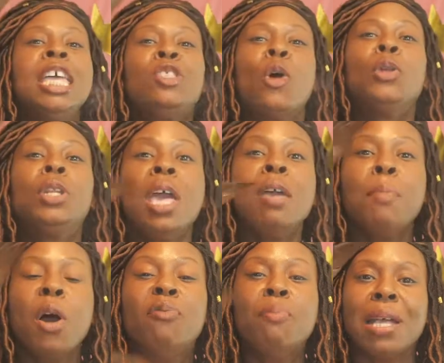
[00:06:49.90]
In the
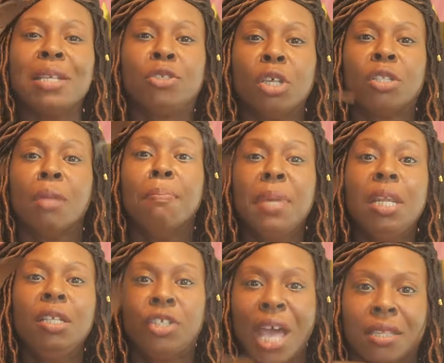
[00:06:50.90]
name of my sister
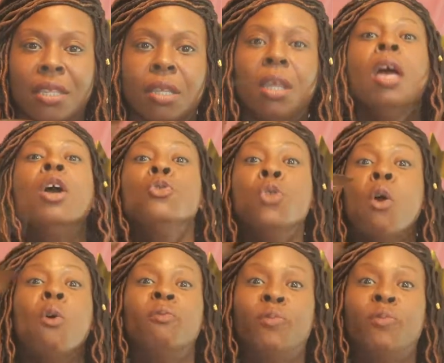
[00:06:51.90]
Millie Jackson! No!